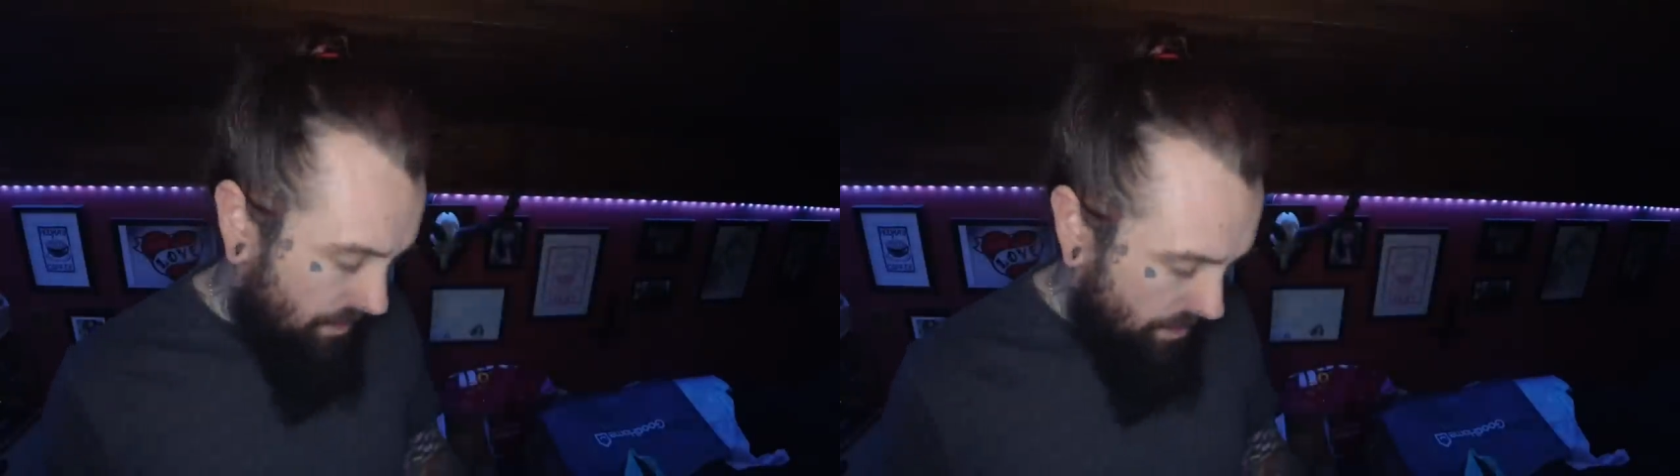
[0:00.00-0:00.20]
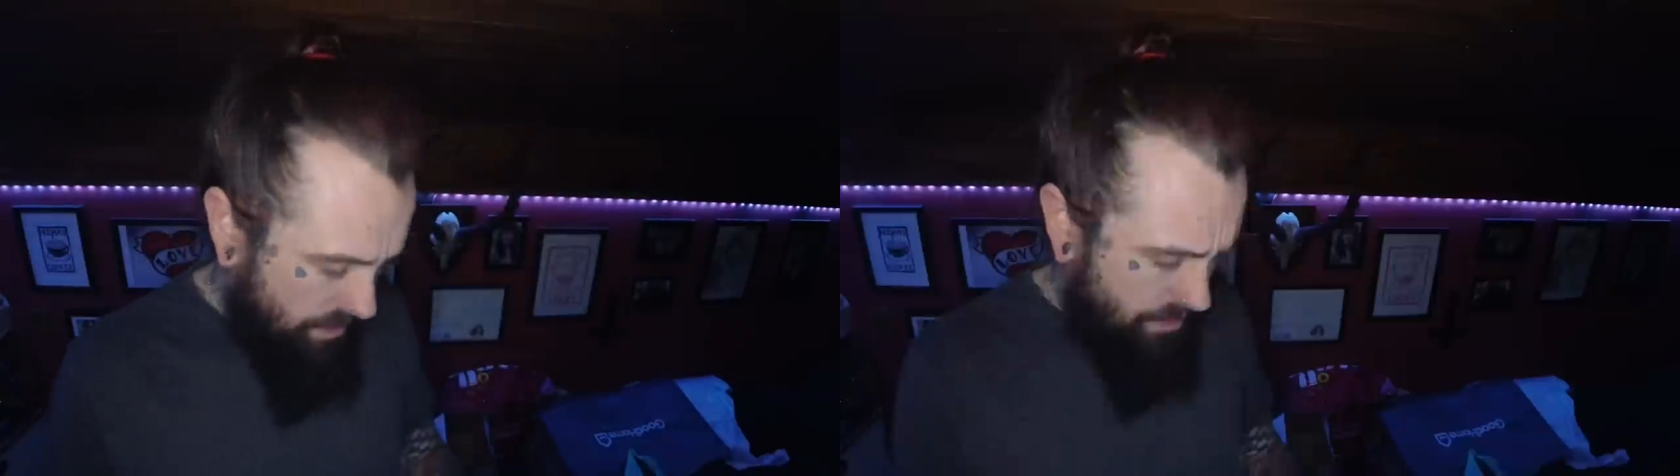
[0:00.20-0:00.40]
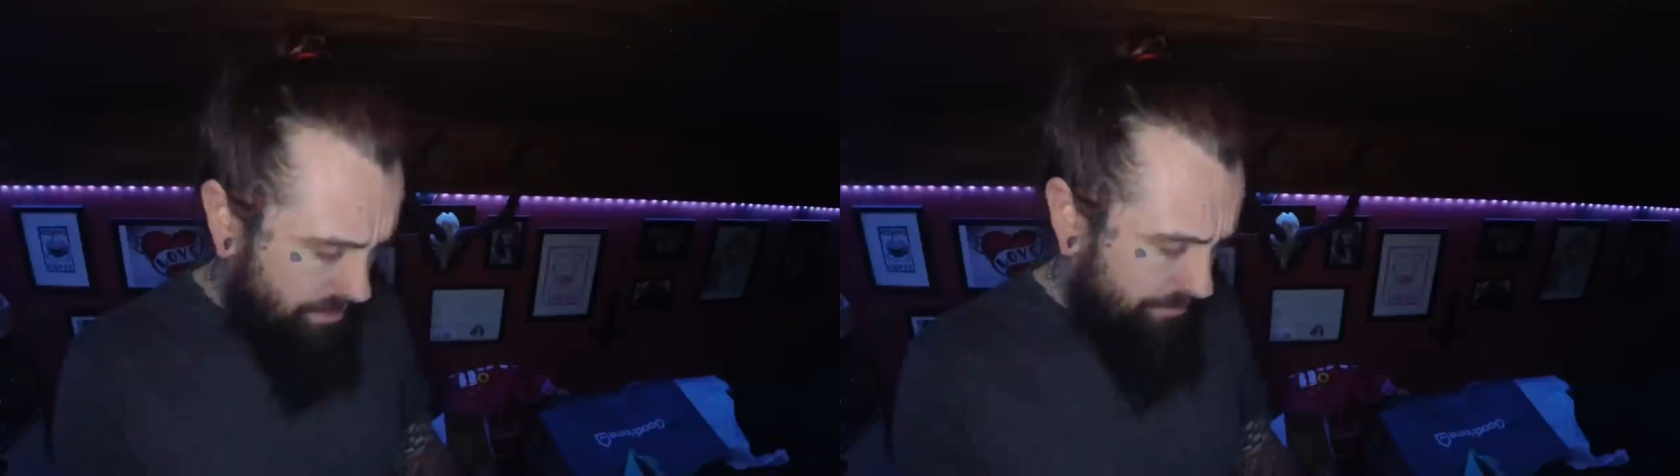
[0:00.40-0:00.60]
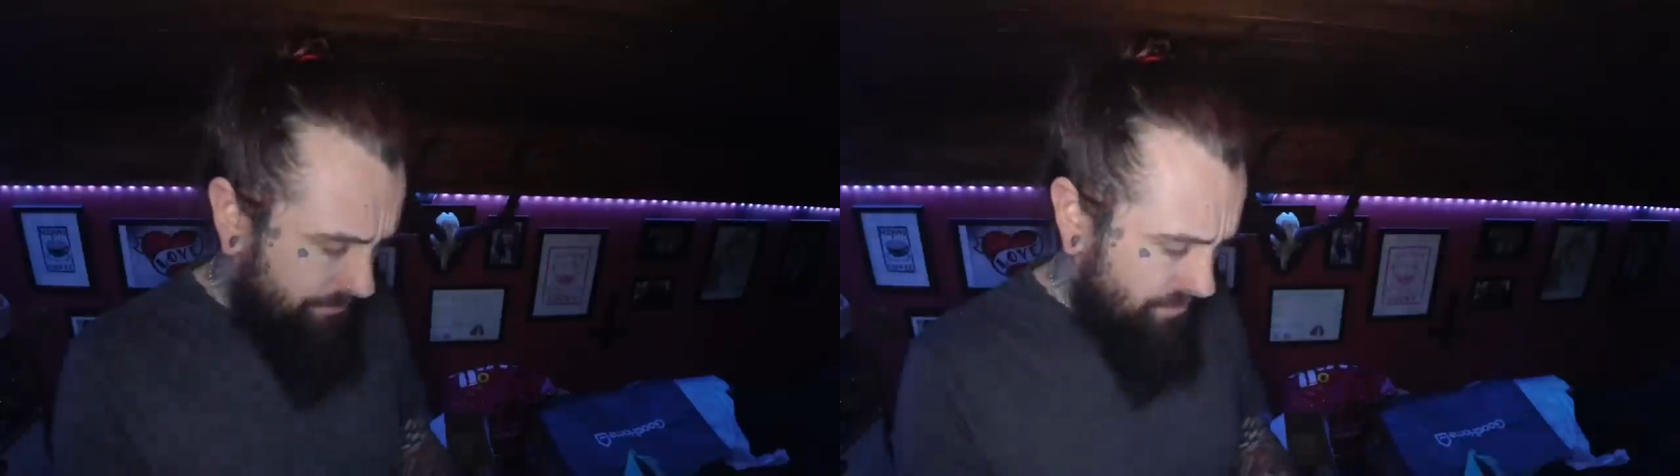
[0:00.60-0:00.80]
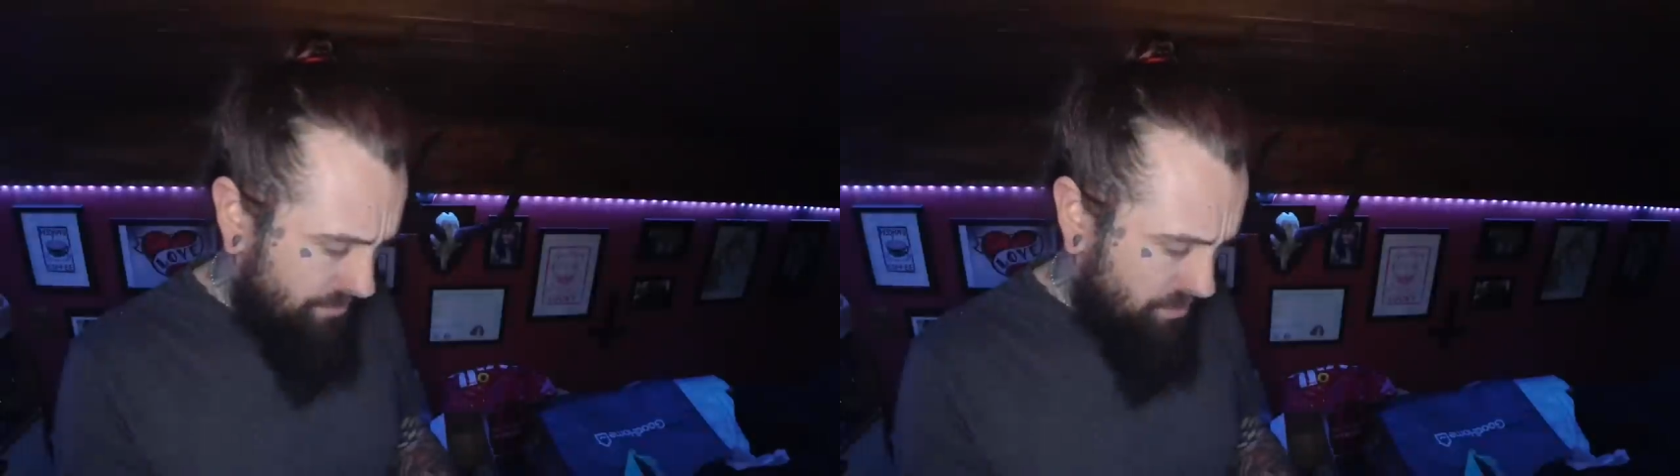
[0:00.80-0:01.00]

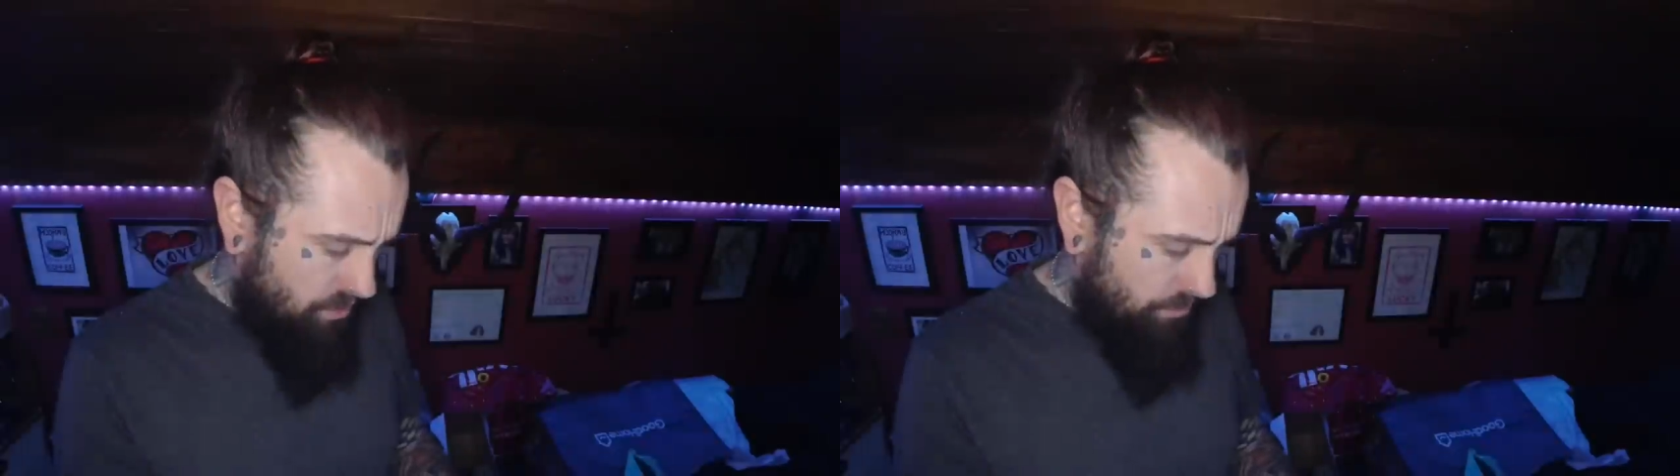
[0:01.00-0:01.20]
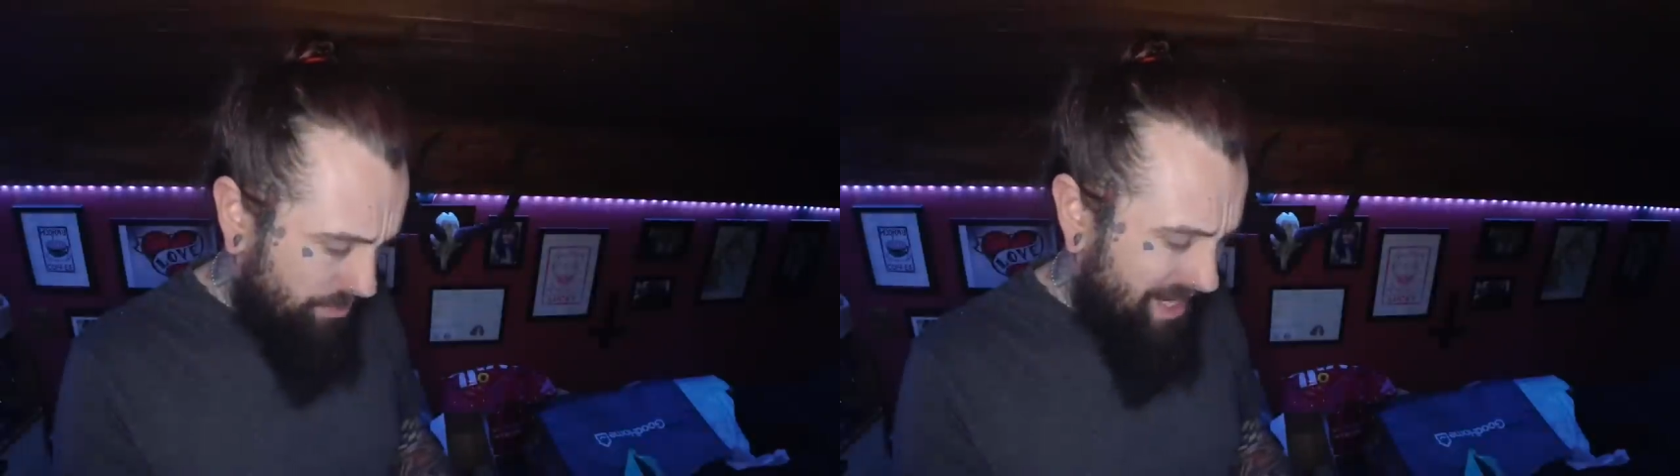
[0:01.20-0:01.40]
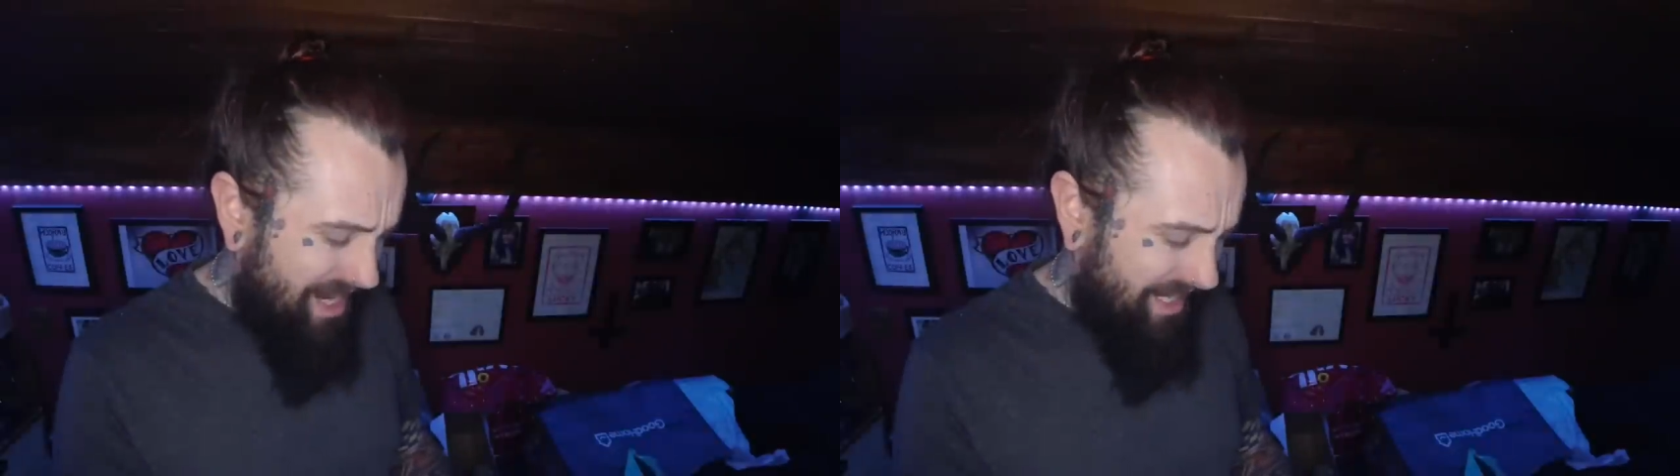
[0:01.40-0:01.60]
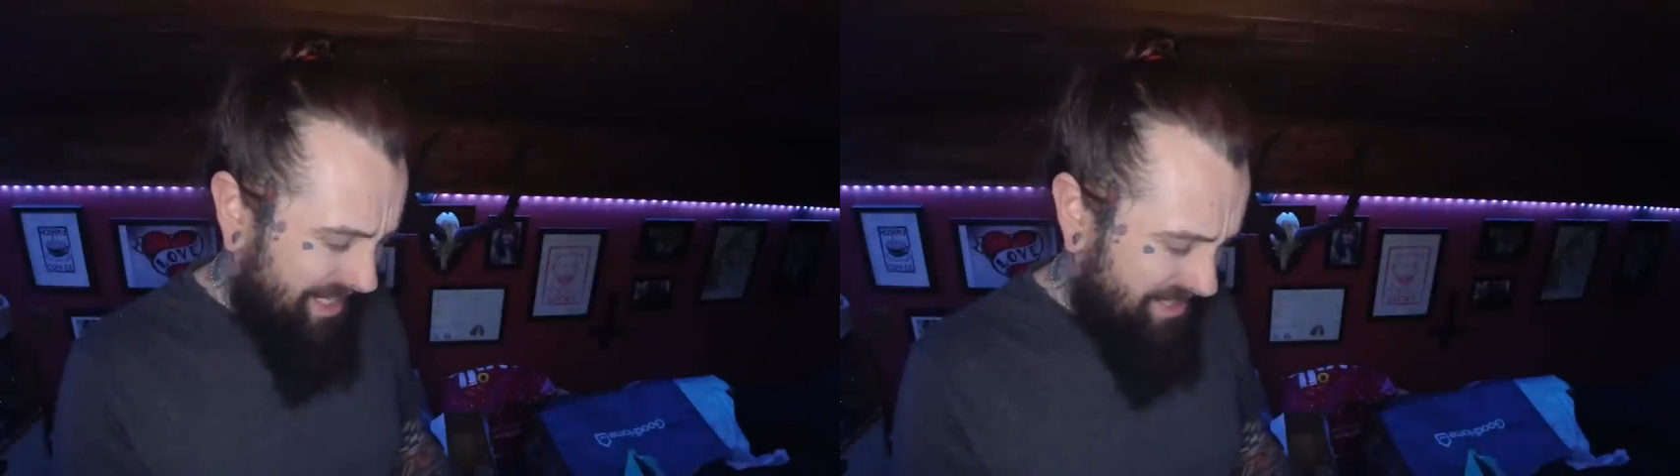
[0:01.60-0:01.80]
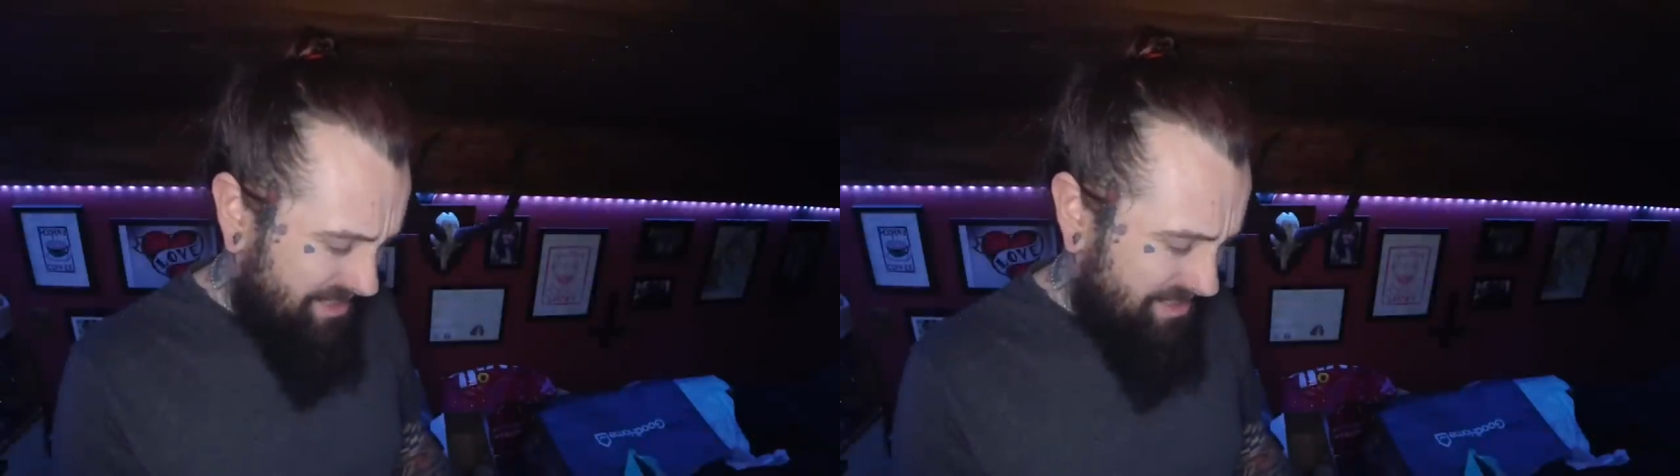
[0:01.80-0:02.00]
Let me go
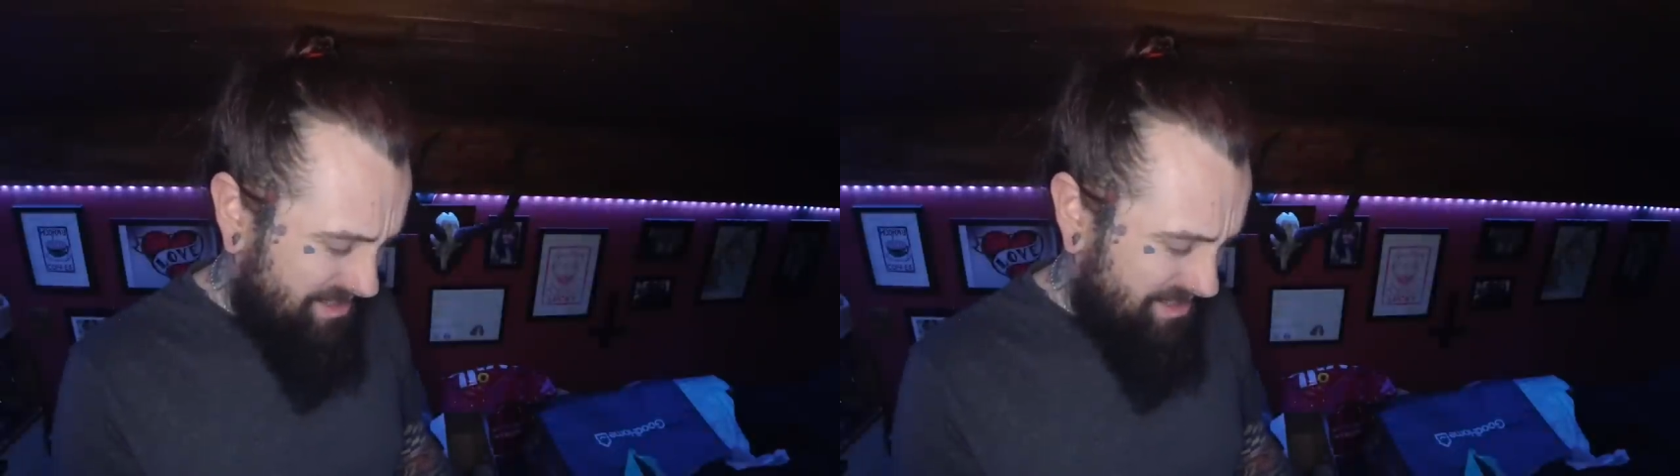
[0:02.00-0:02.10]
back.